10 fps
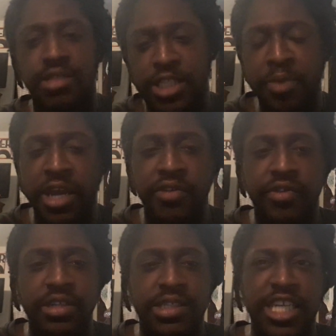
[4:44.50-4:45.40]

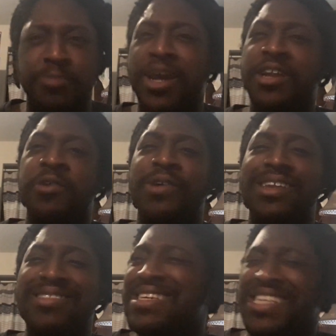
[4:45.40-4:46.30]
Spider-Verse, like
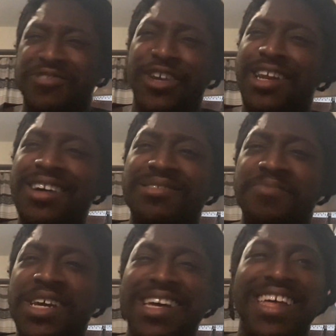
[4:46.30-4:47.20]
Spider-Gwen, it's freaking awesome.